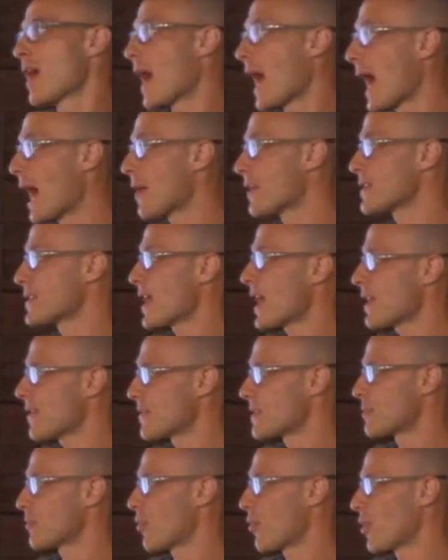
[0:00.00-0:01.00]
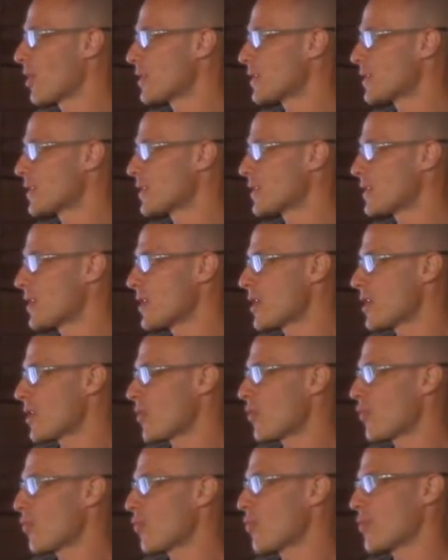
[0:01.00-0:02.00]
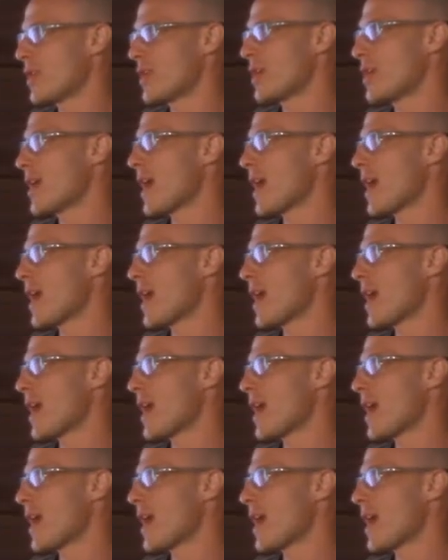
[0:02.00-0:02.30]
Outside of sports, we